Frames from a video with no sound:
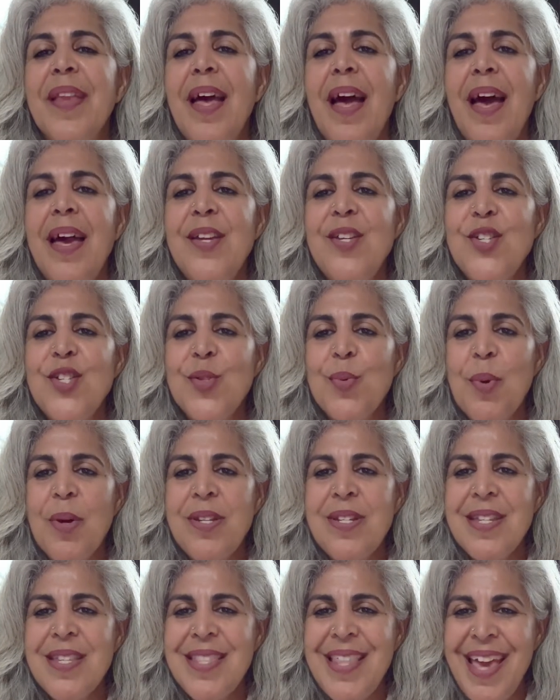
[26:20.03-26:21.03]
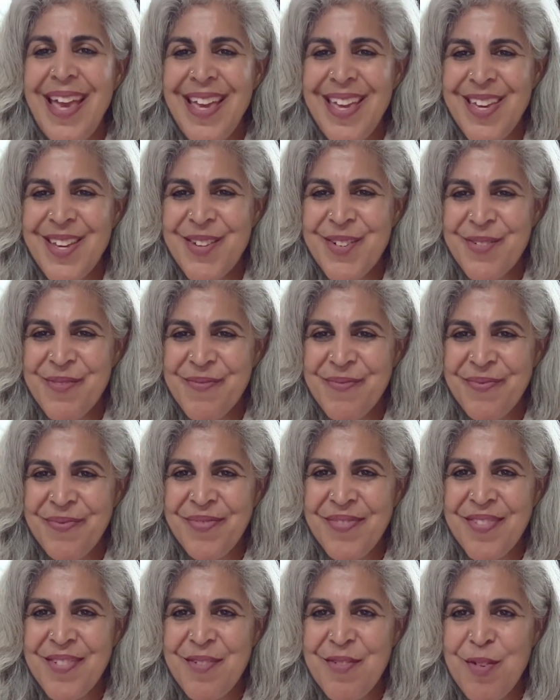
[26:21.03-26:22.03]
I just want to thank you
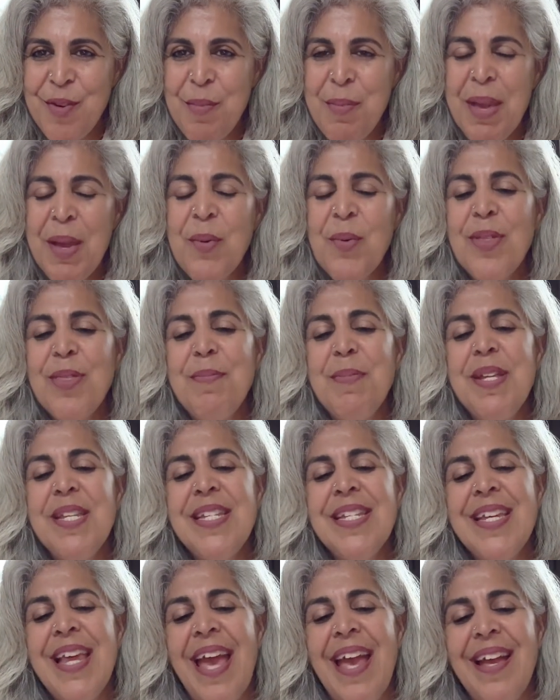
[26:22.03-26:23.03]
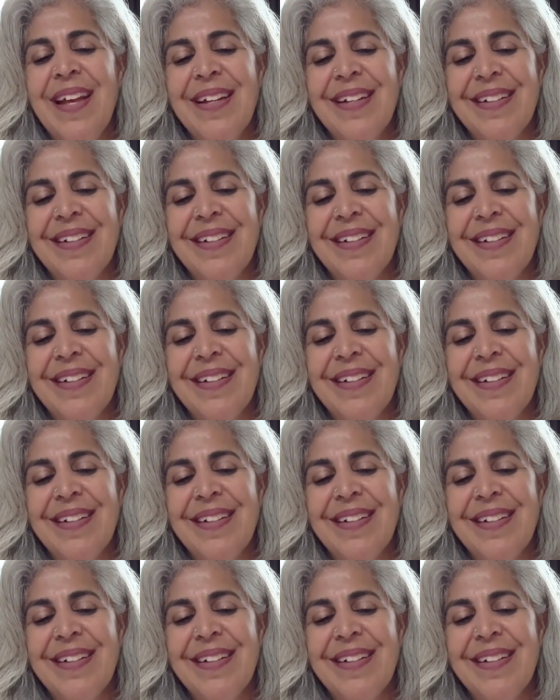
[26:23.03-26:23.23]
for being with me today.